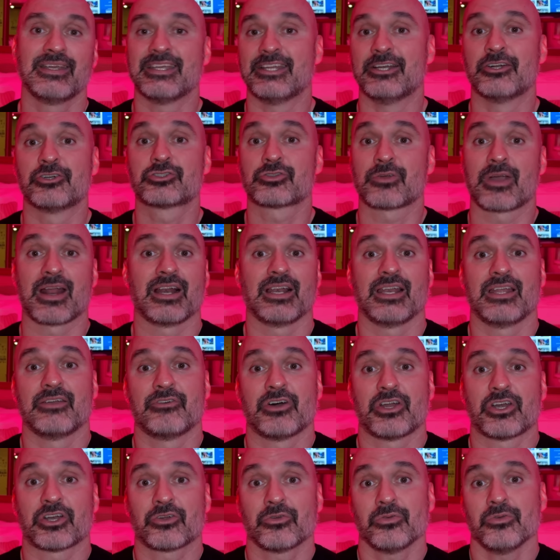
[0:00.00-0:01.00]
try to live
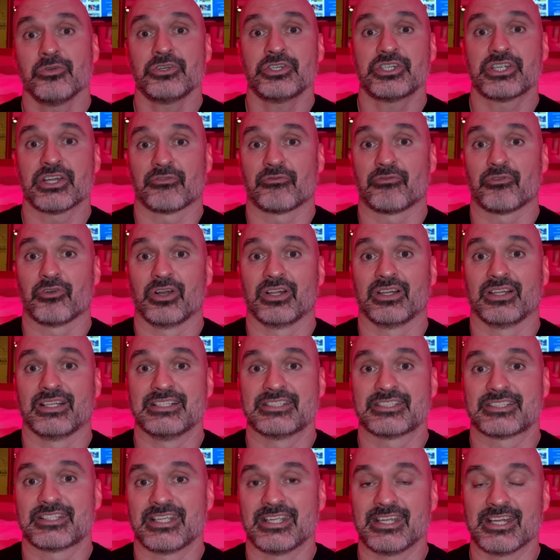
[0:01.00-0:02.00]
on a cruise ship for at
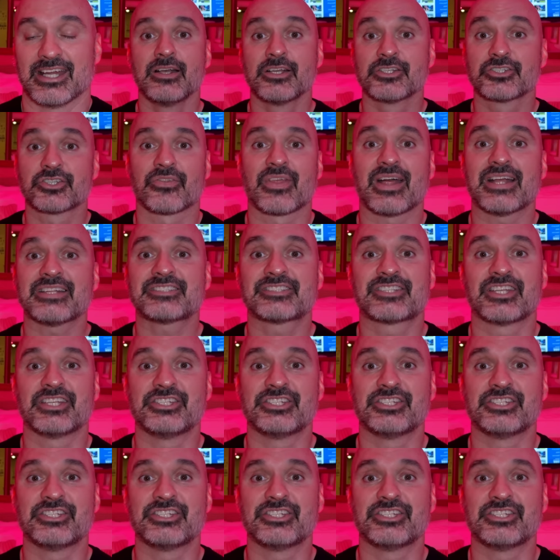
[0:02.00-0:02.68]
least a year. So that's the